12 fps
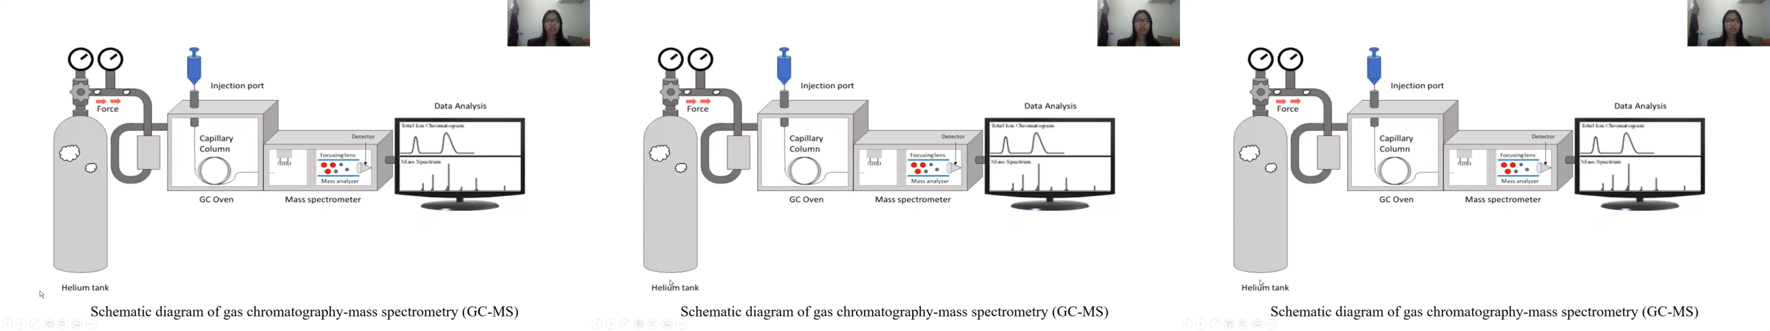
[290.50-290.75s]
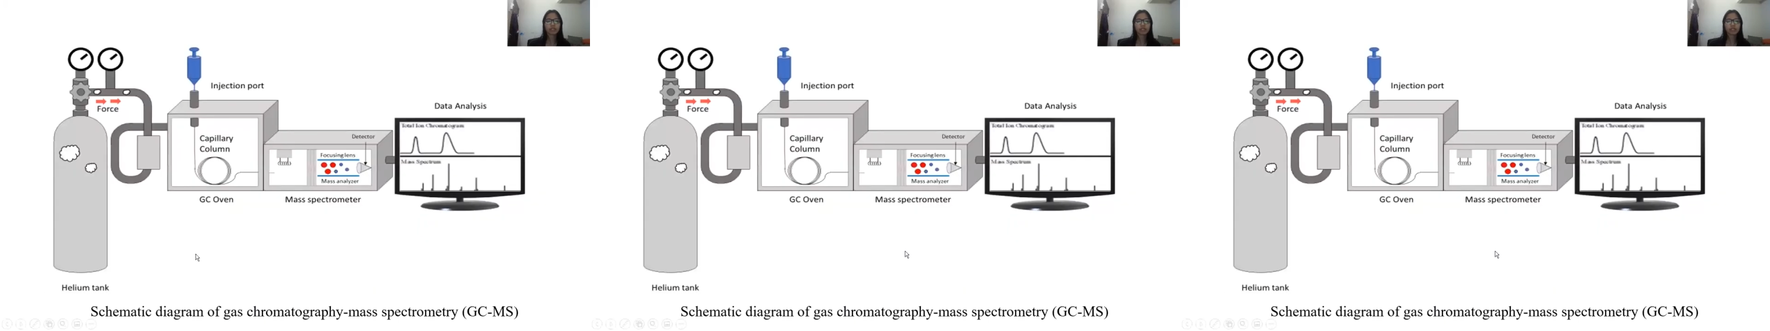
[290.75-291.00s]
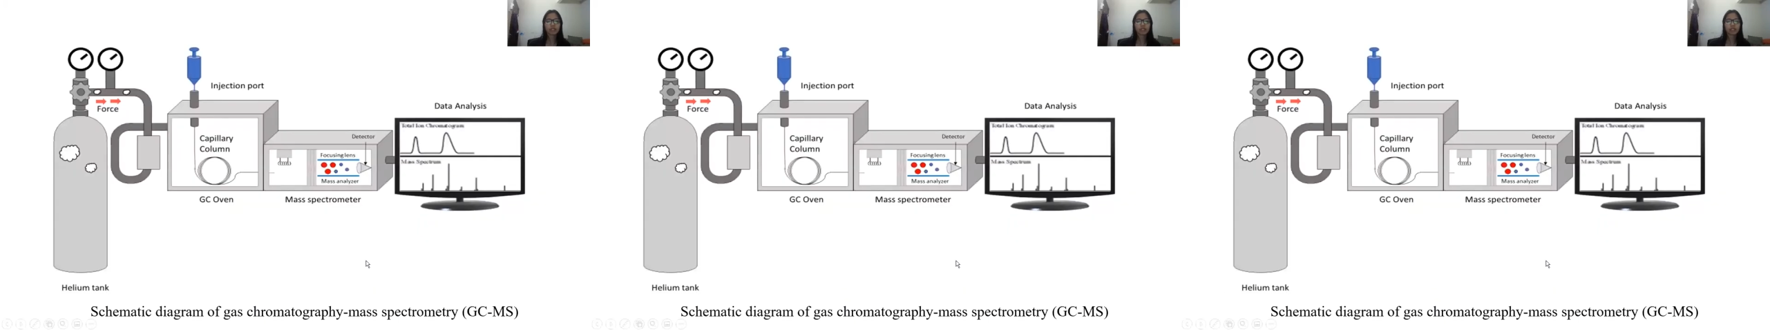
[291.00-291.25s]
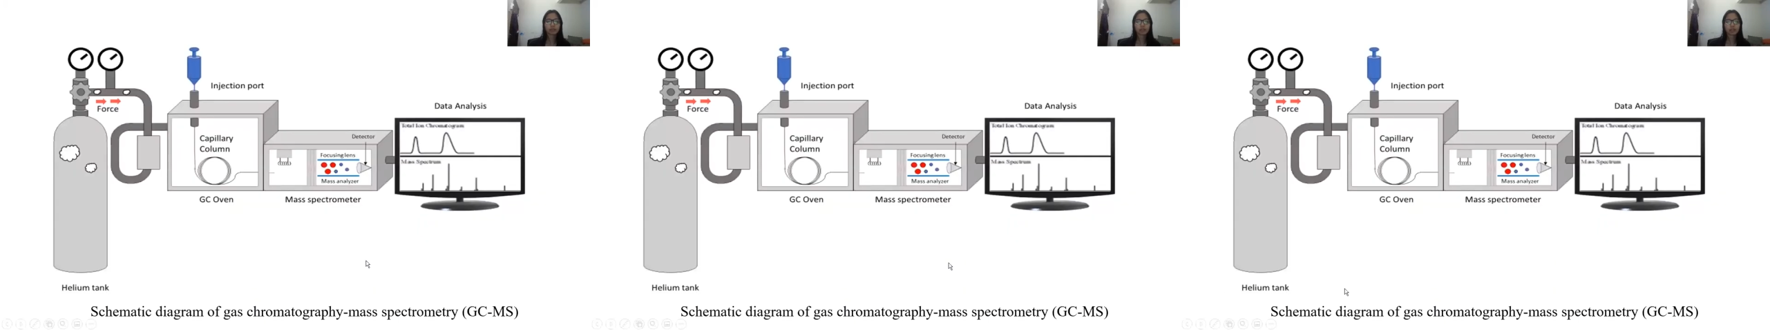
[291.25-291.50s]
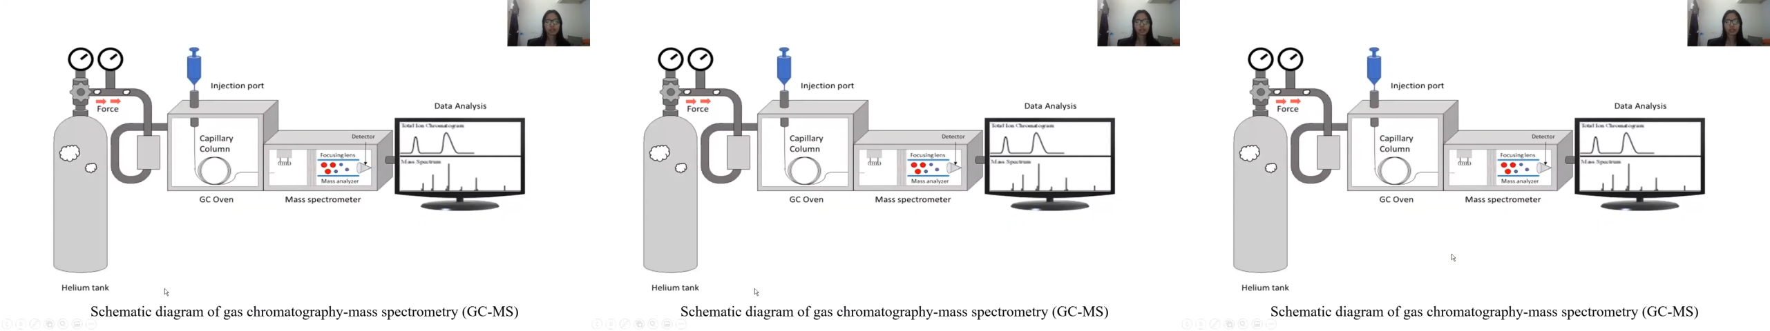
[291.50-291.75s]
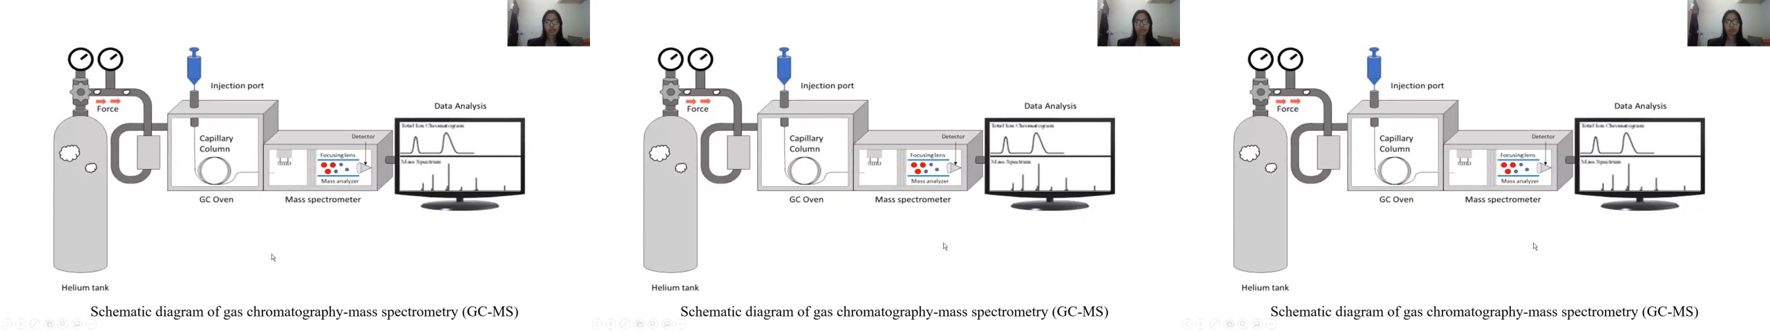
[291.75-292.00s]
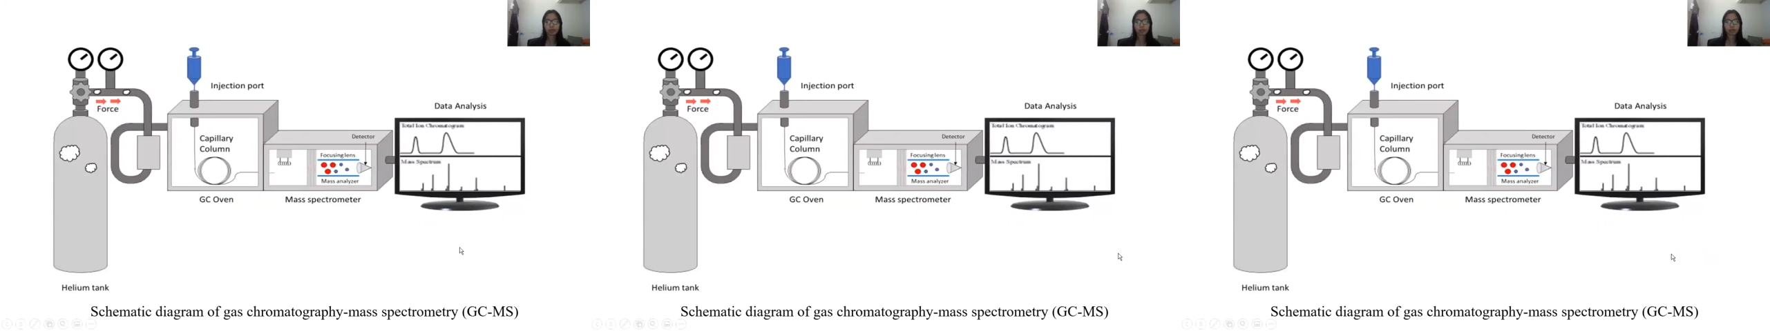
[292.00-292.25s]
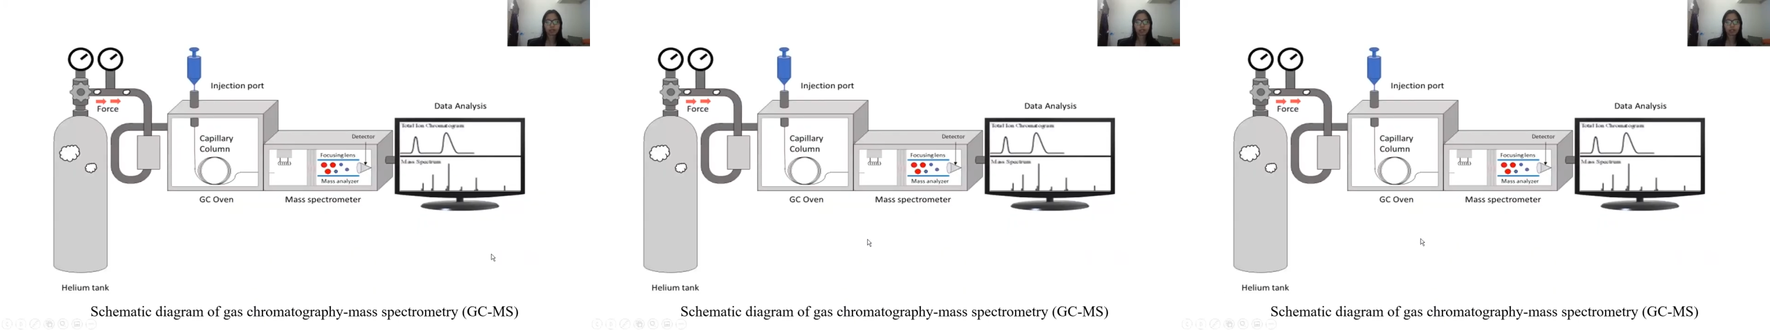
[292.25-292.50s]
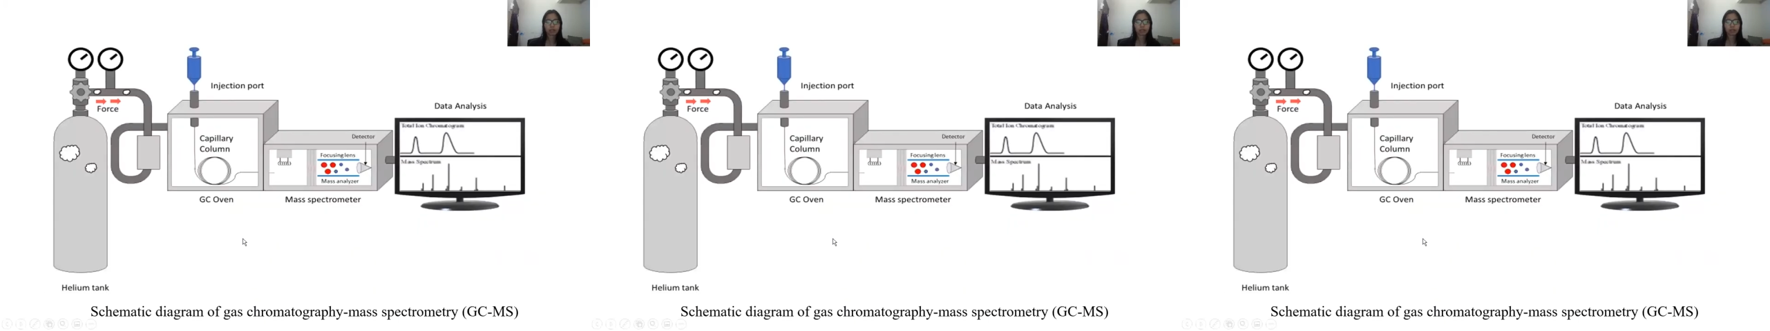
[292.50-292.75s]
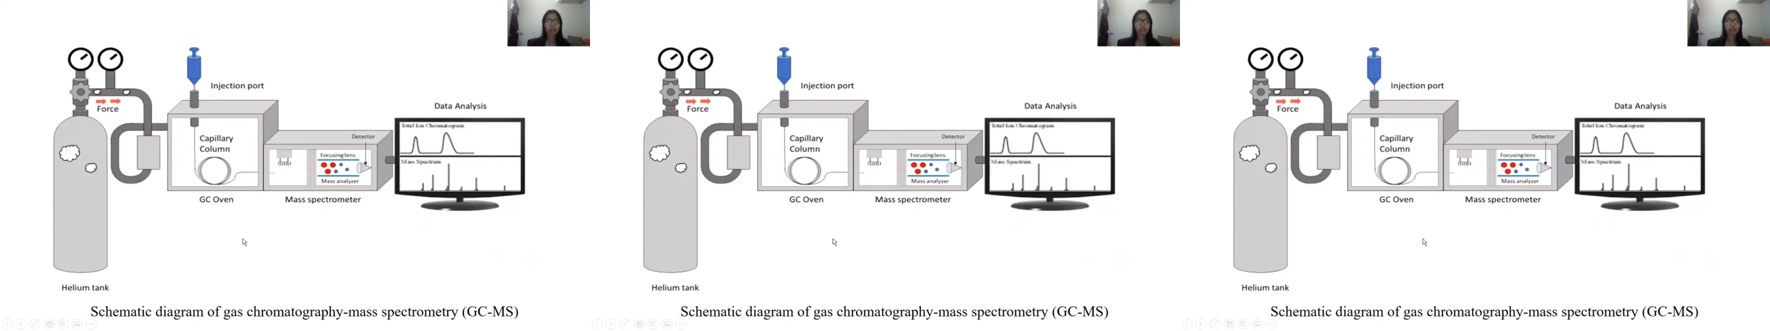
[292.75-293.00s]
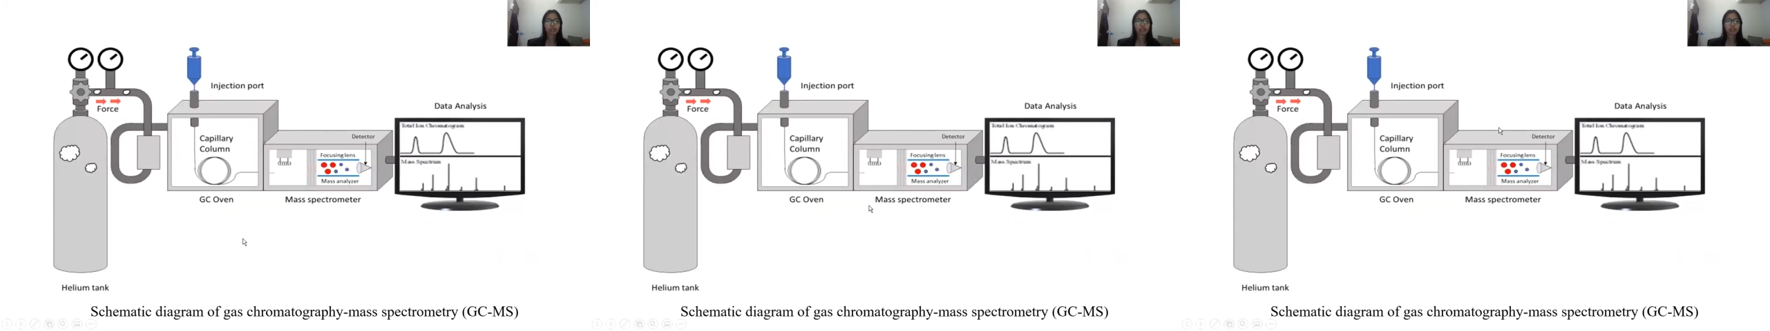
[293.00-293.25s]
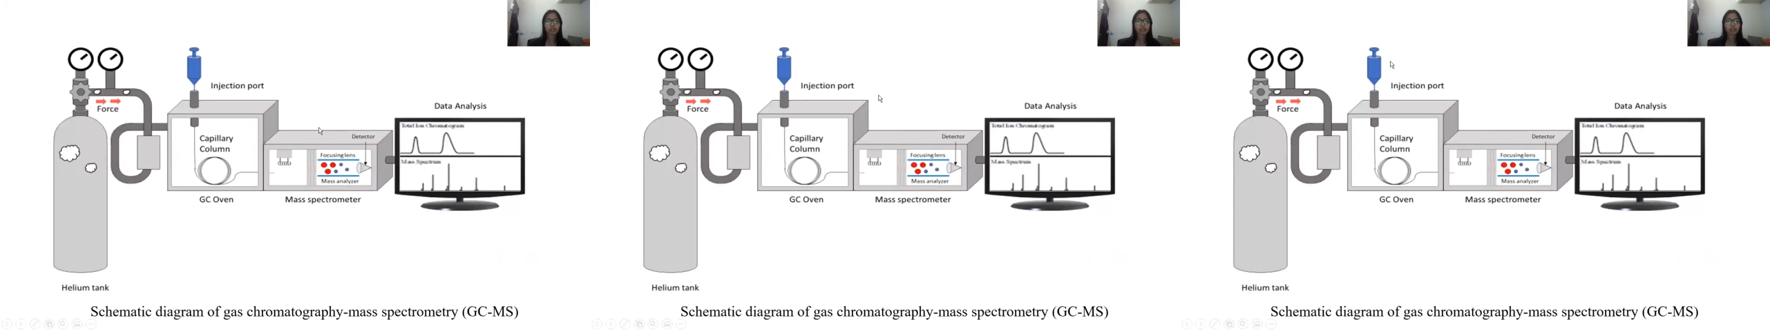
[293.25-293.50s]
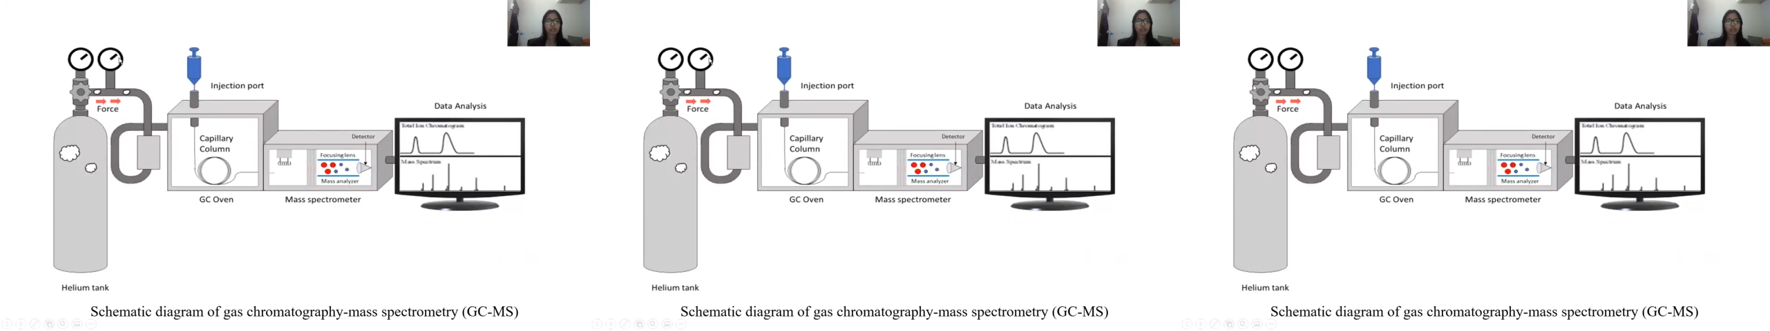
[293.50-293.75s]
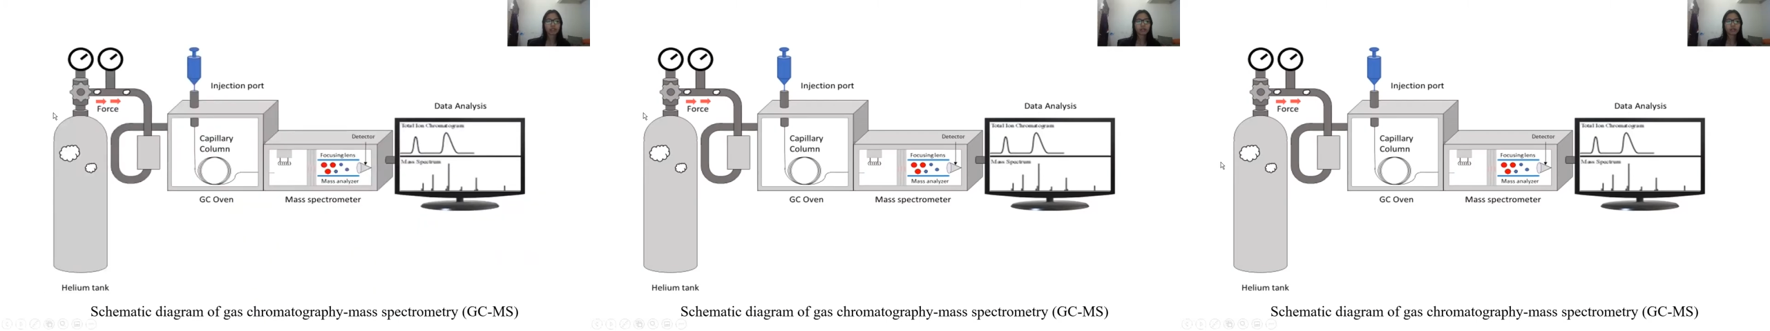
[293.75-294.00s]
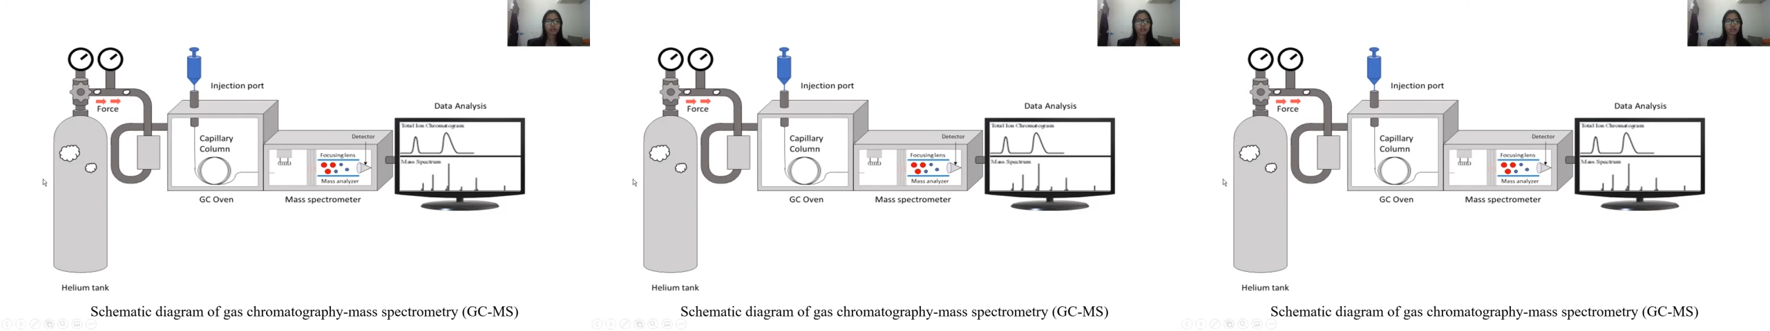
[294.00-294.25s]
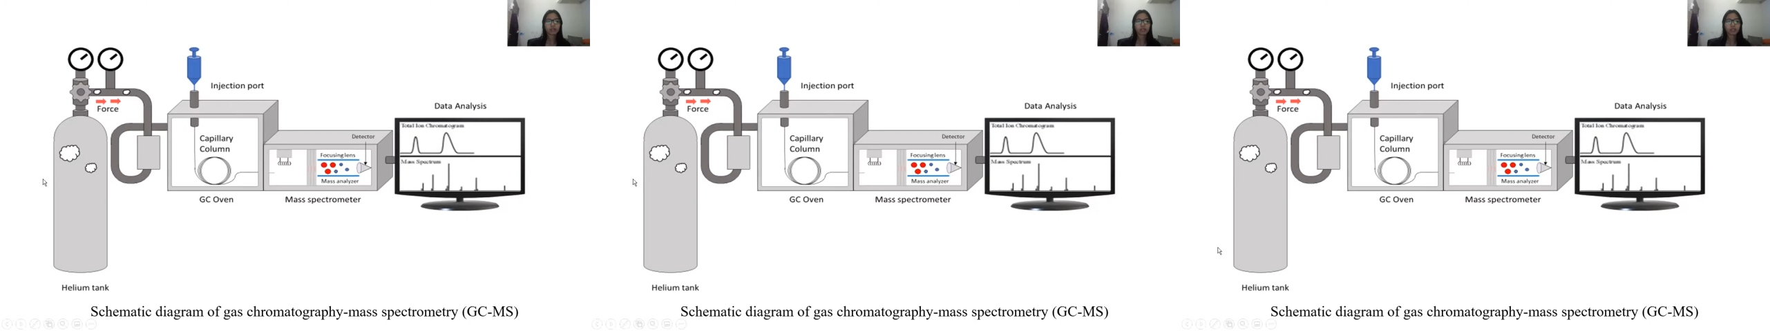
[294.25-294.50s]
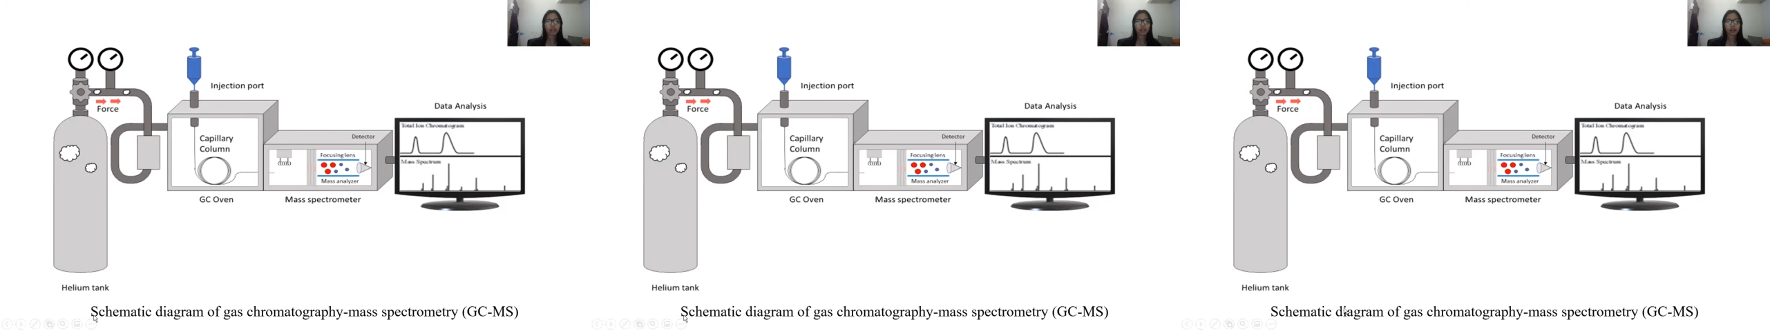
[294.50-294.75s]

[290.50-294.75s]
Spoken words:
No face is visible, so there are no lips to read.